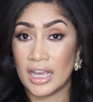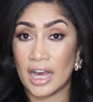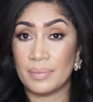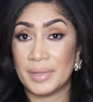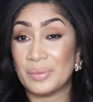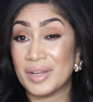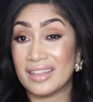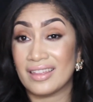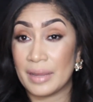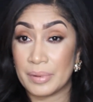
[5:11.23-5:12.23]
helping
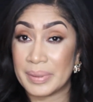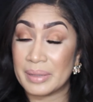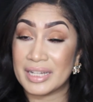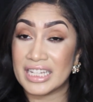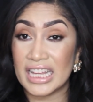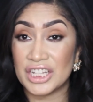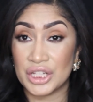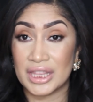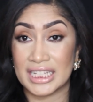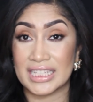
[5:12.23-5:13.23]
with
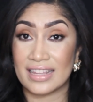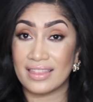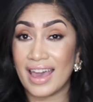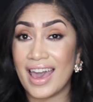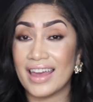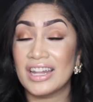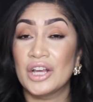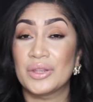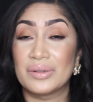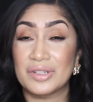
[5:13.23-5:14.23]
hyperpigmentation, things like that.
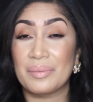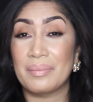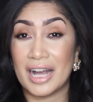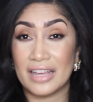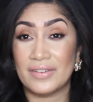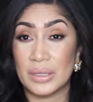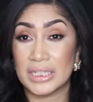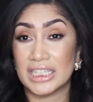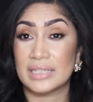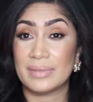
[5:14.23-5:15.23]
Those are my
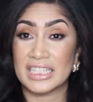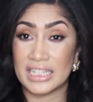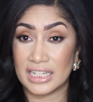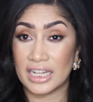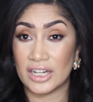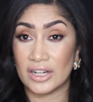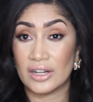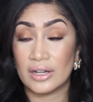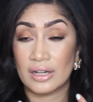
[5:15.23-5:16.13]
focuses, my skincare